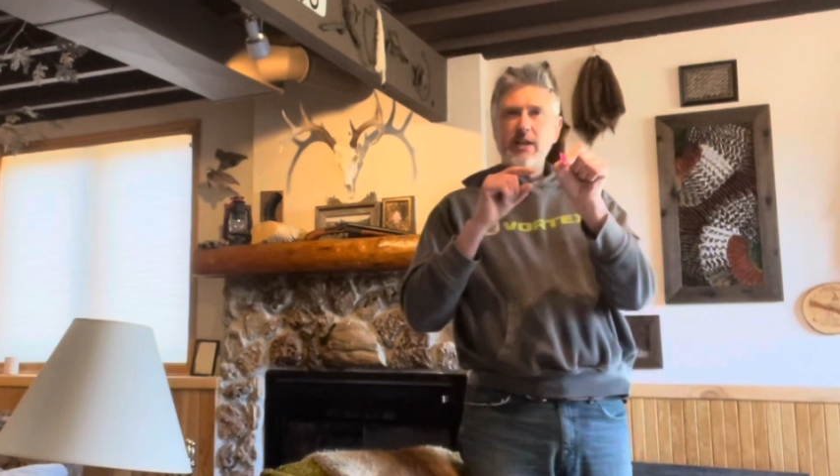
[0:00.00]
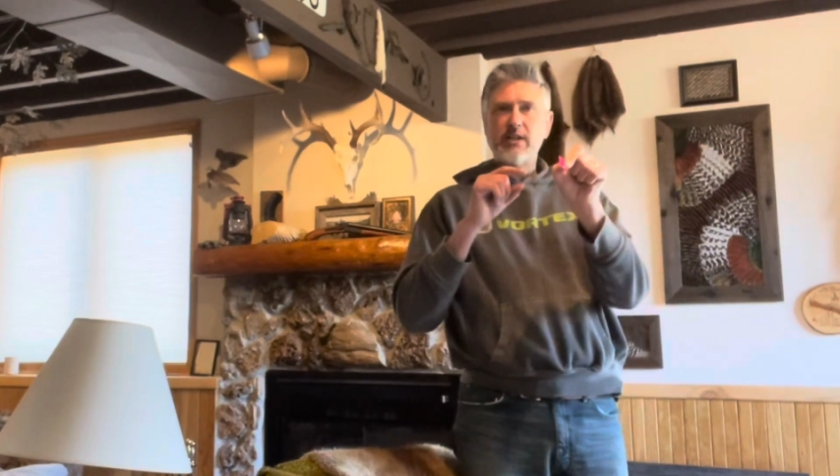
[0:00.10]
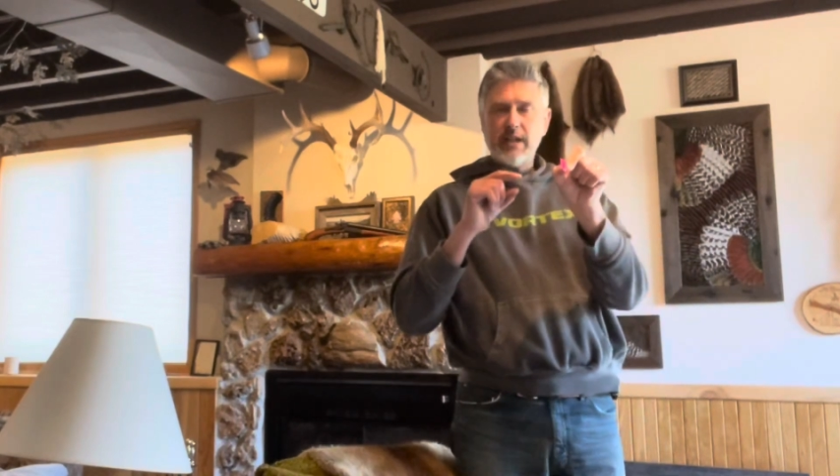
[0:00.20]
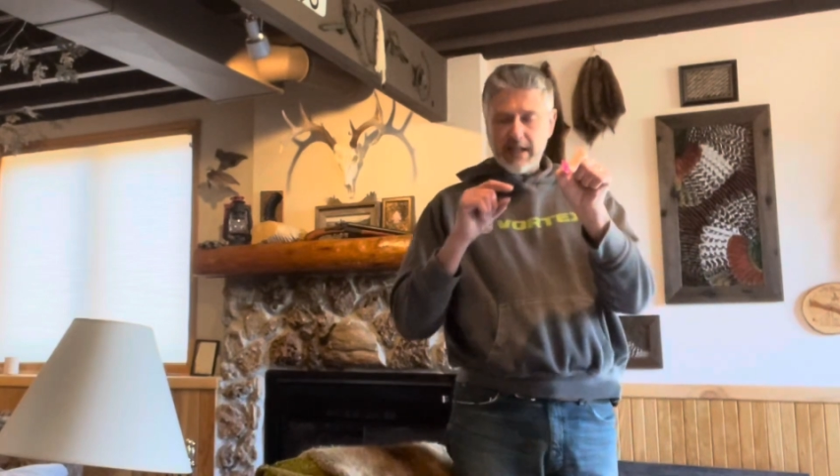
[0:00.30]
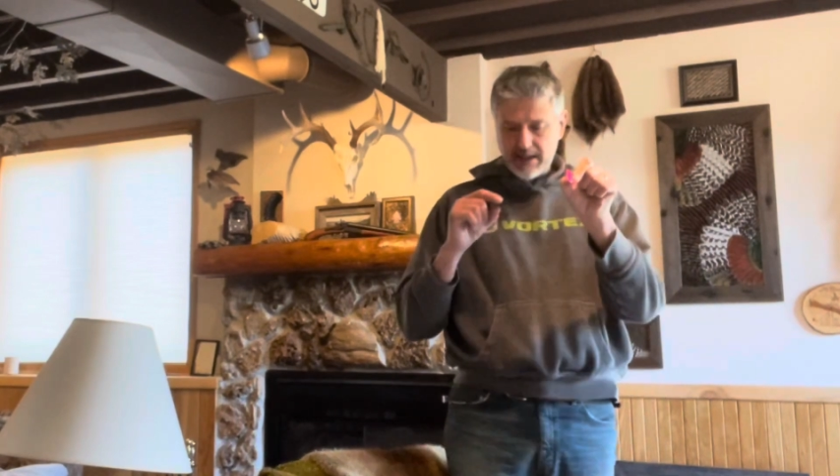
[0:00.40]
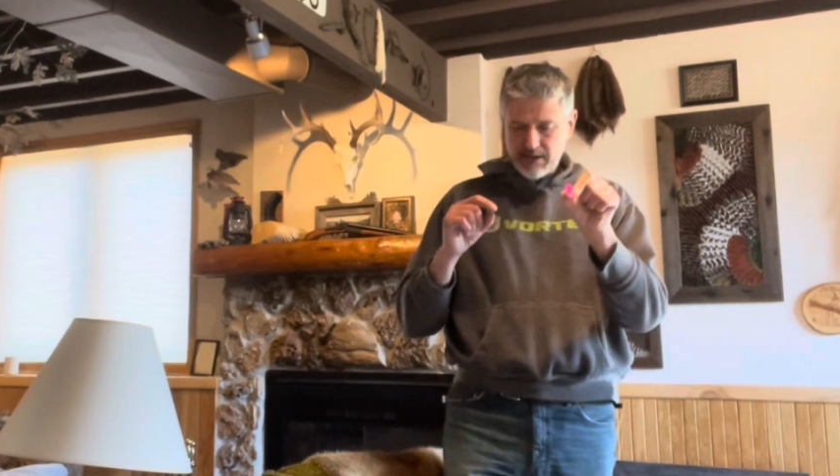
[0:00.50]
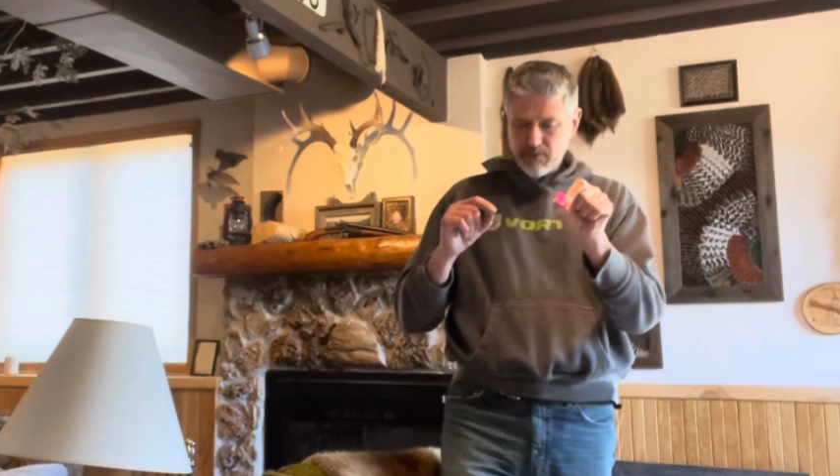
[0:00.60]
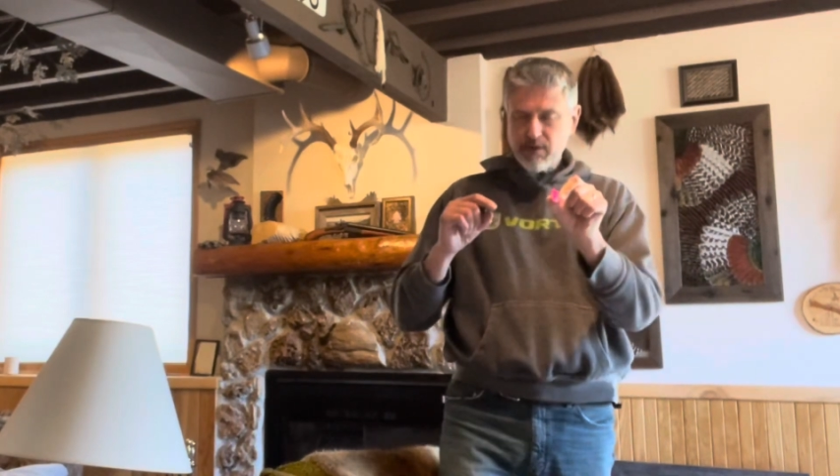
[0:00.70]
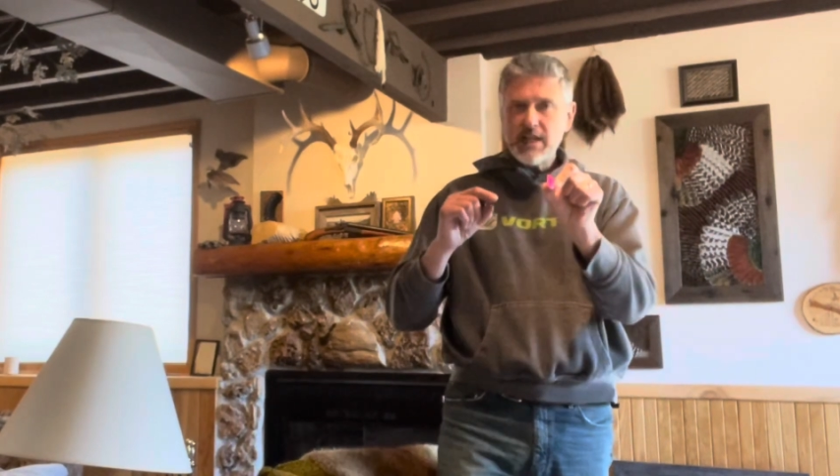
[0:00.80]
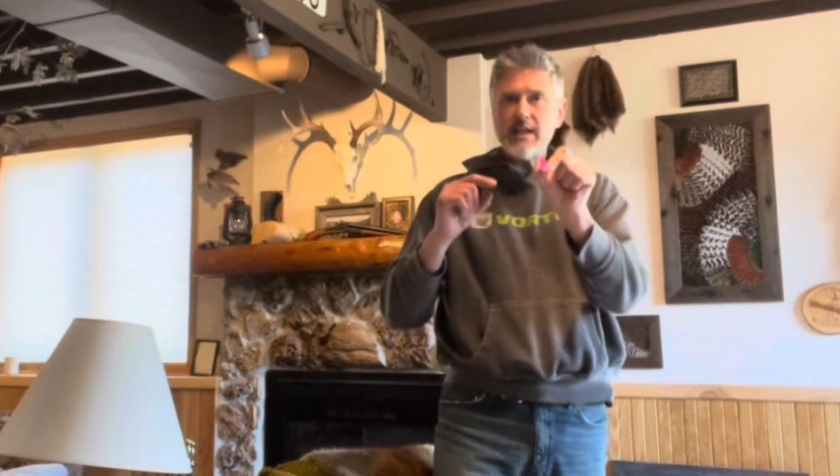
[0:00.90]
to hit the
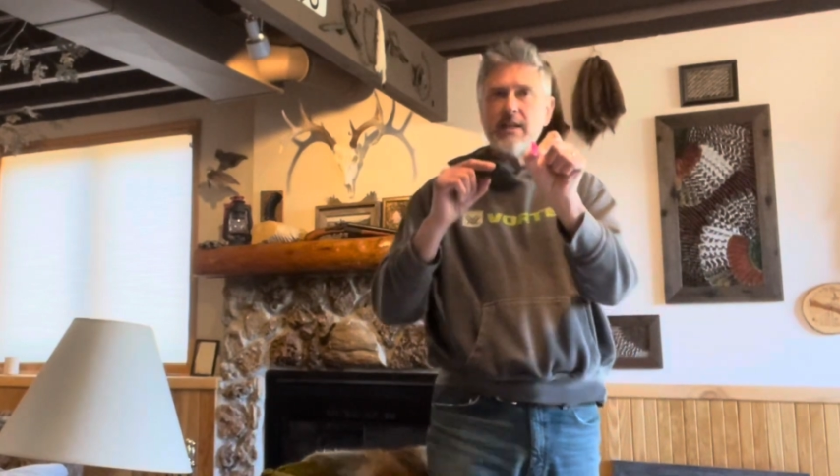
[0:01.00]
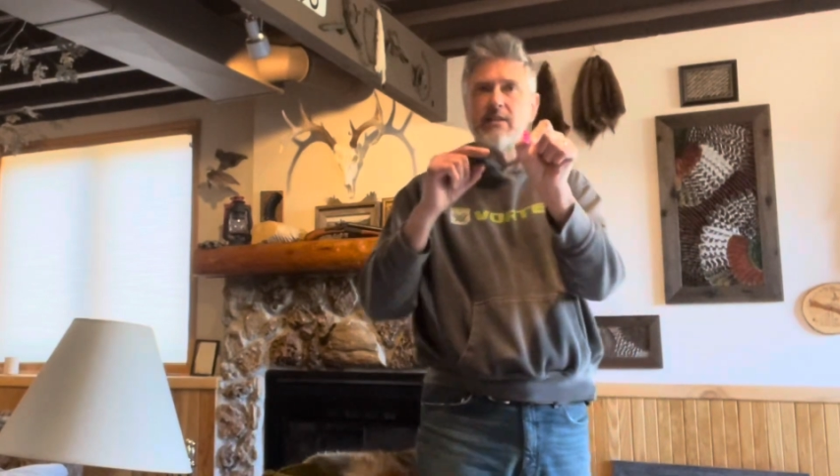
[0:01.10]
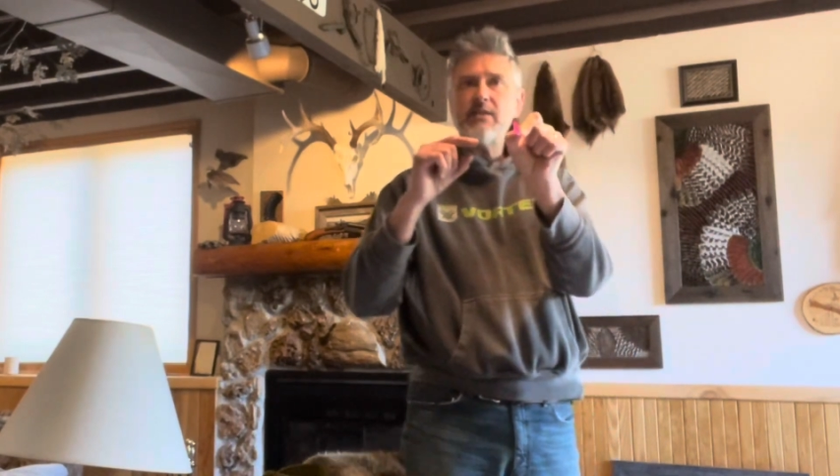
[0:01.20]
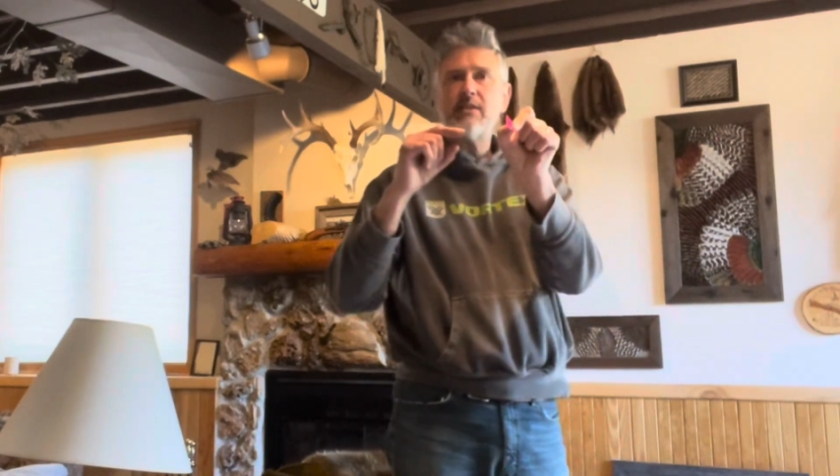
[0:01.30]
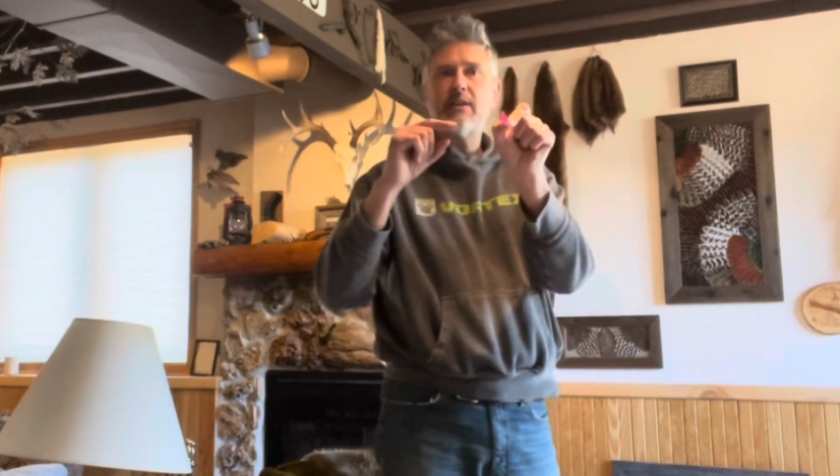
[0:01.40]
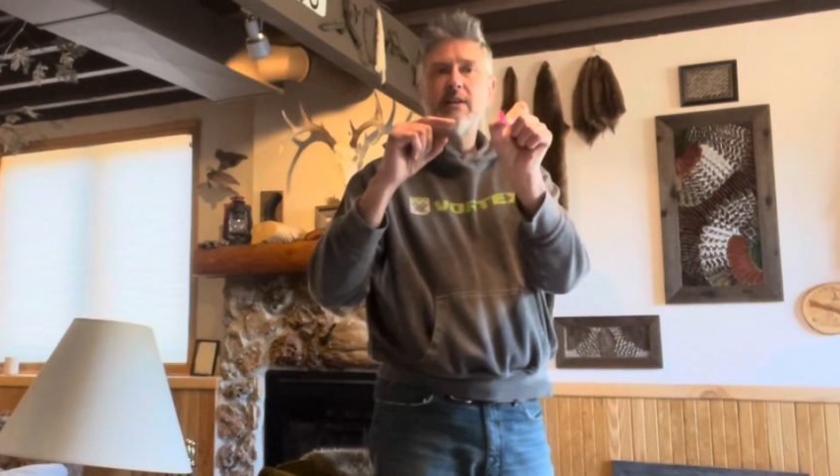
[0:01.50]
reeds